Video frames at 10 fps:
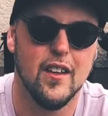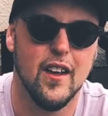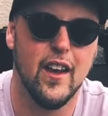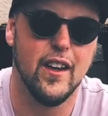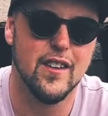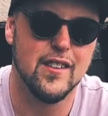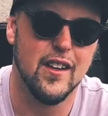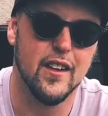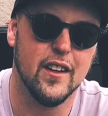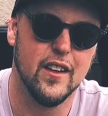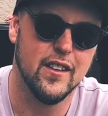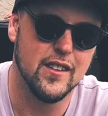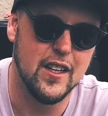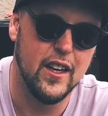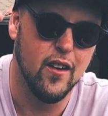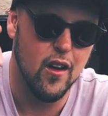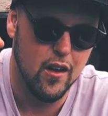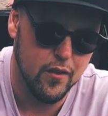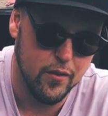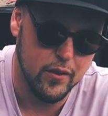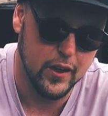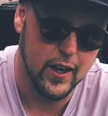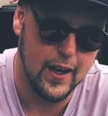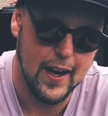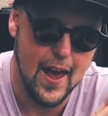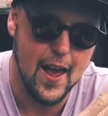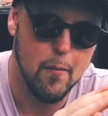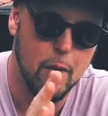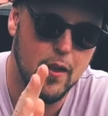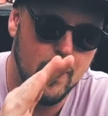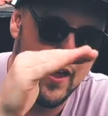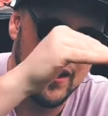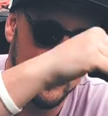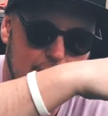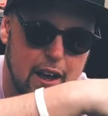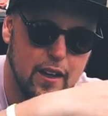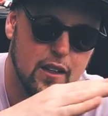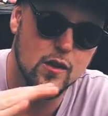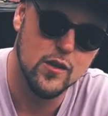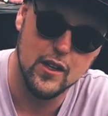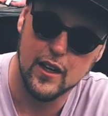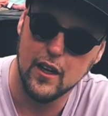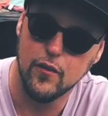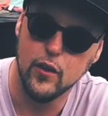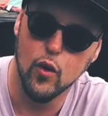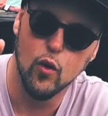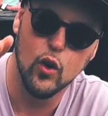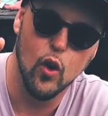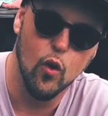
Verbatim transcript: and it's like it's a takeoff, like a gap, and then a landing. So it's like if you don't go